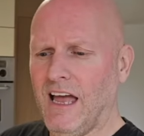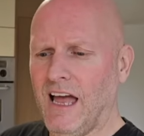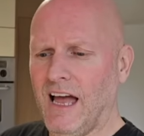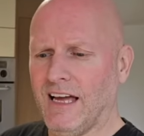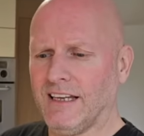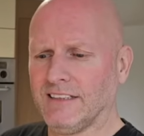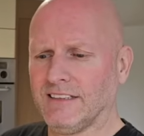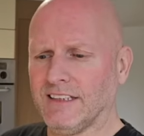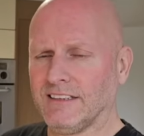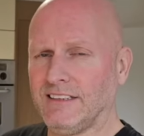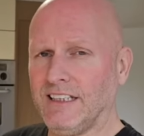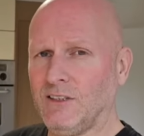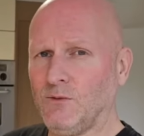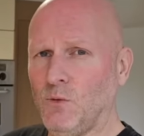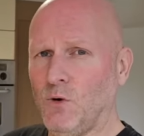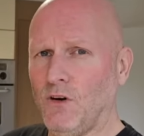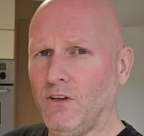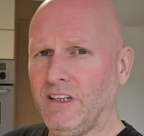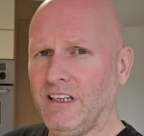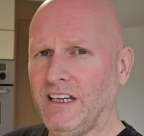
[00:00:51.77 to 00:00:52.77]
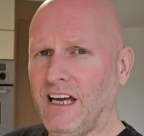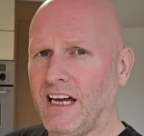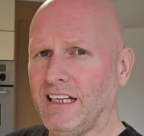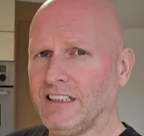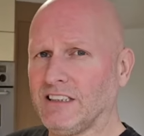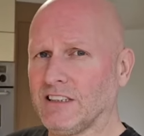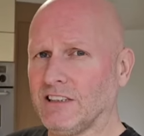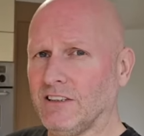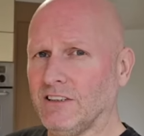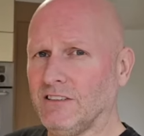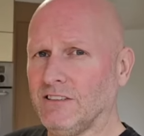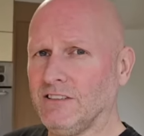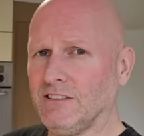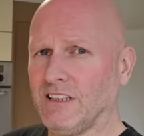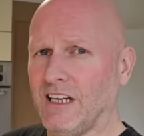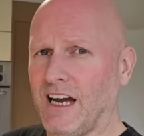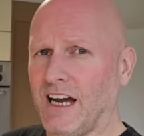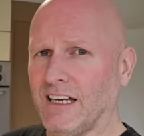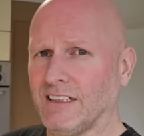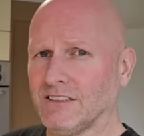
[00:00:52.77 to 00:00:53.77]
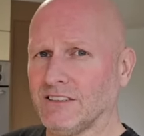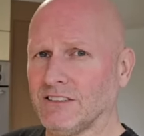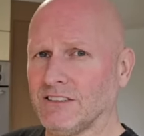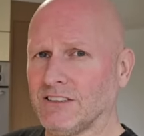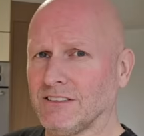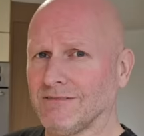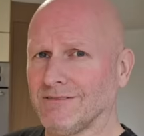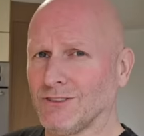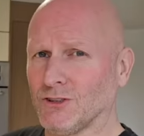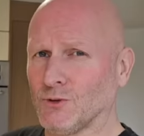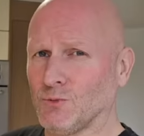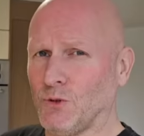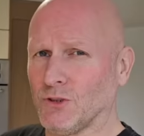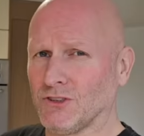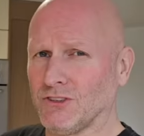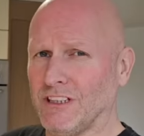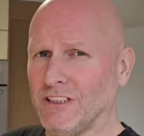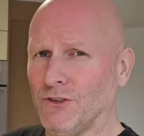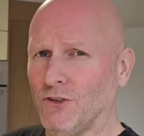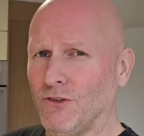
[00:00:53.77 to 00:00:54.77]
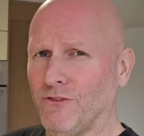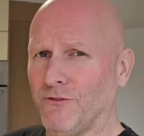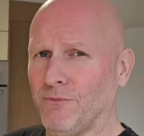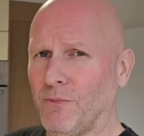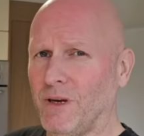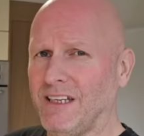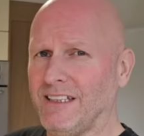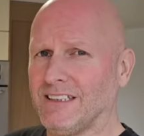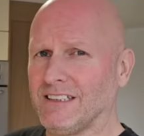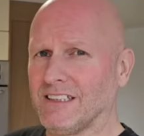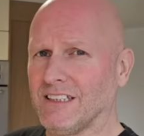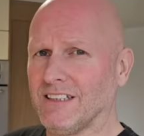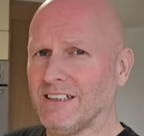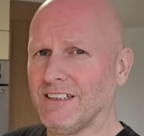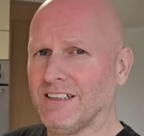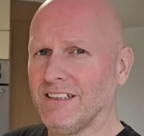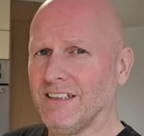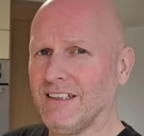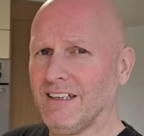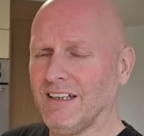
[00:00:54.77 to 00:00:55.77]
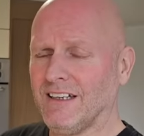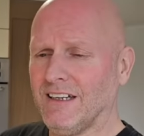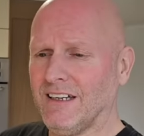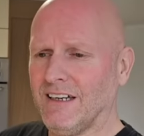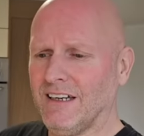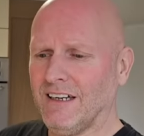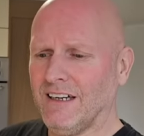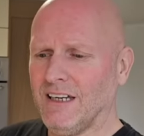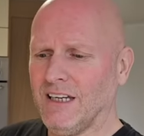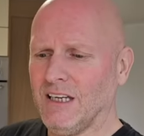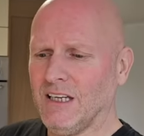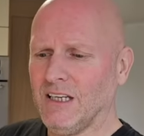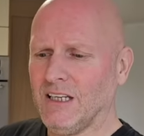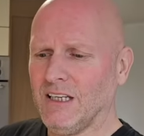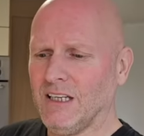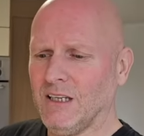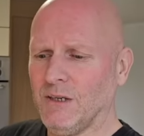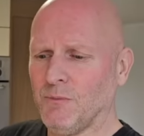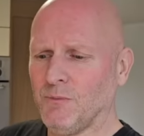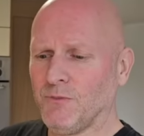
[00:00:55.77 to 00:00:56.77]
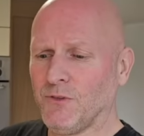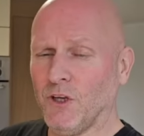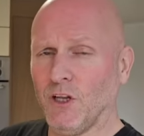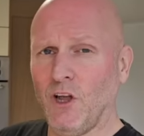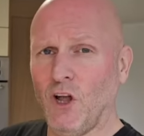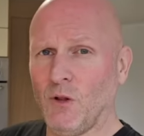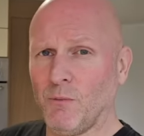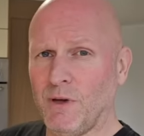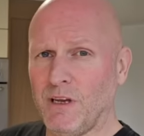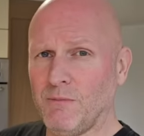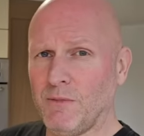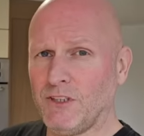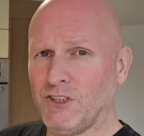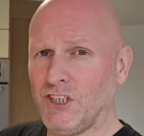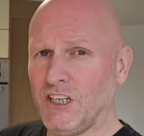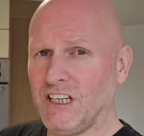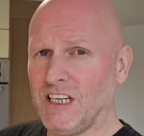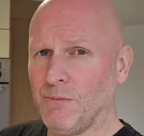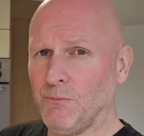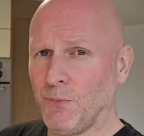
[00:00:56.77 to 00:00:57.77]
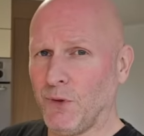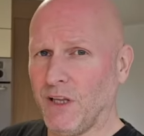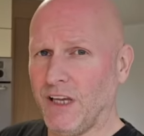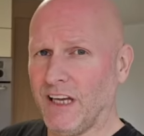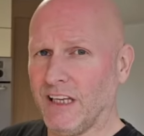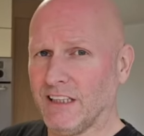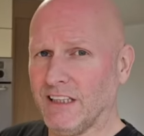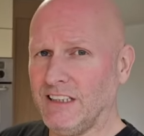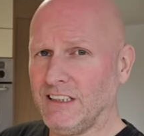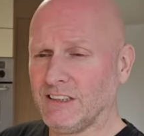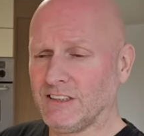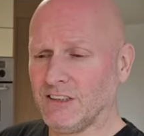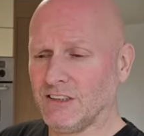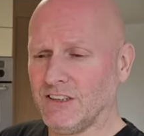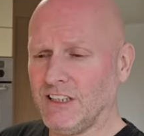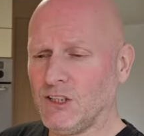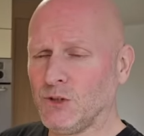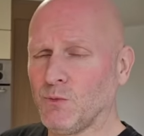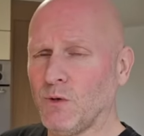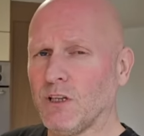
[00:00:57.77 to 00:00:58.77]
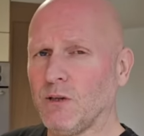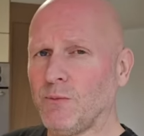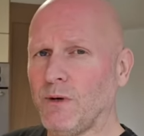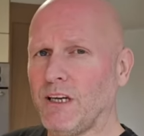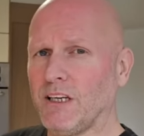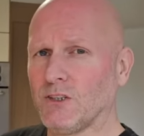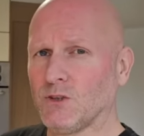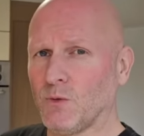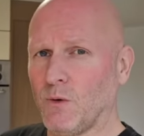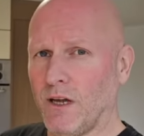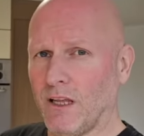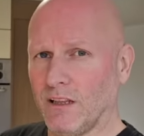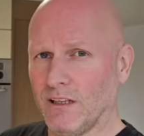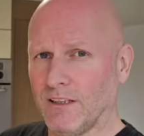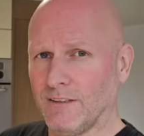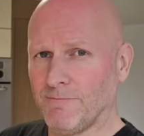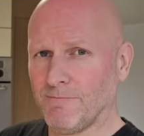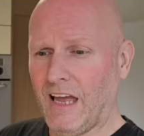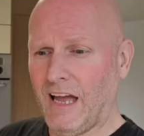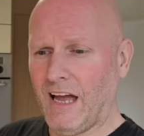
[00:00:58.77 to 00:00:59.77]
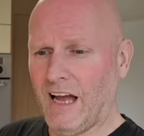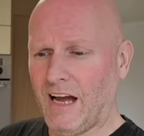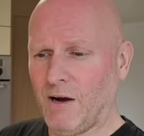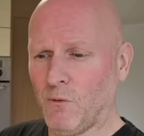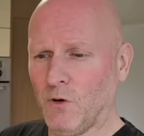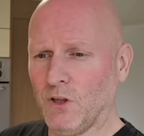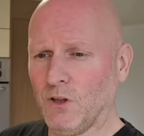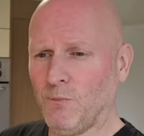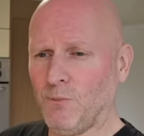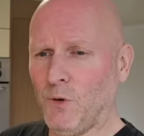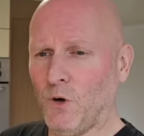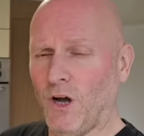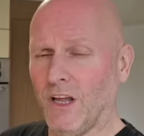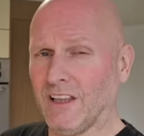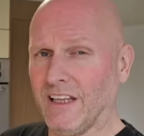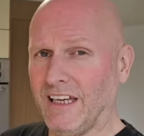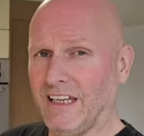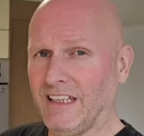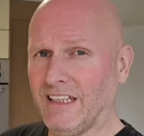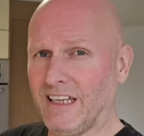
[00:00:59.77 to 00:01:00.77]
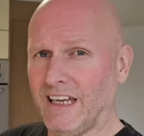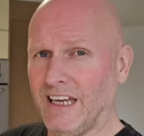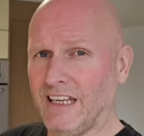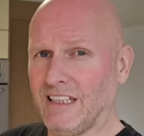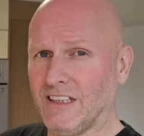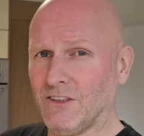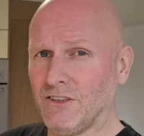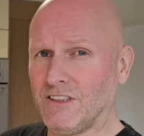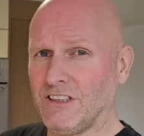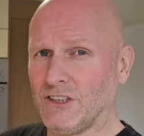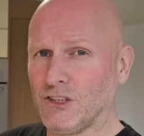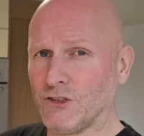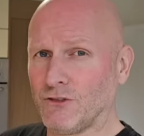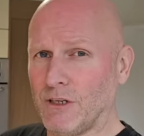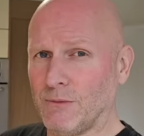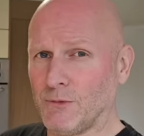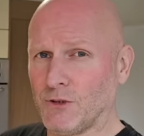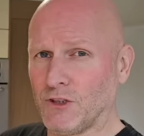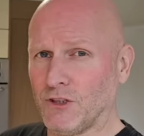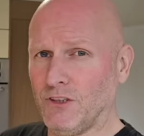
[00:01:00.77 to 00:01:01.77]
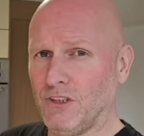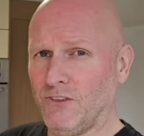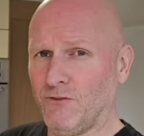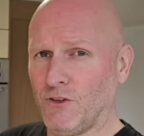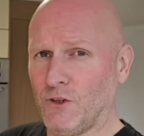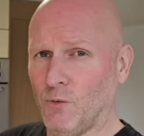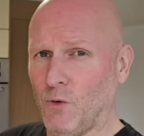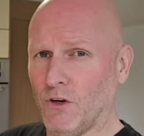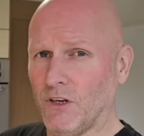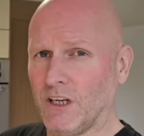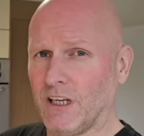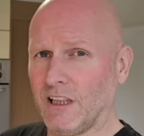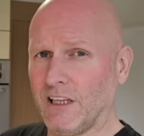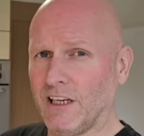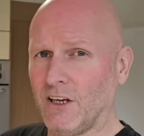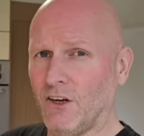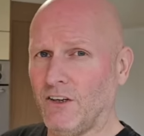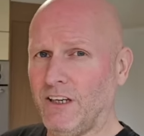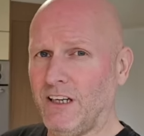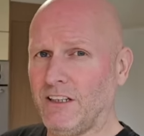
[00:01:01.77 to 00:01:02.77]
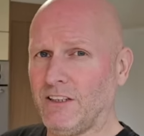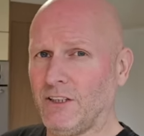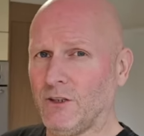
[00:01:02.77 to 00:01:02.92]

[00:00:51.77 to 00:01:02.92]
And I did one in Iceland and just wasn't enough meat. They'll all be in my chicken playlist and this will be as well. I will put a link in the description. If you want to click on it,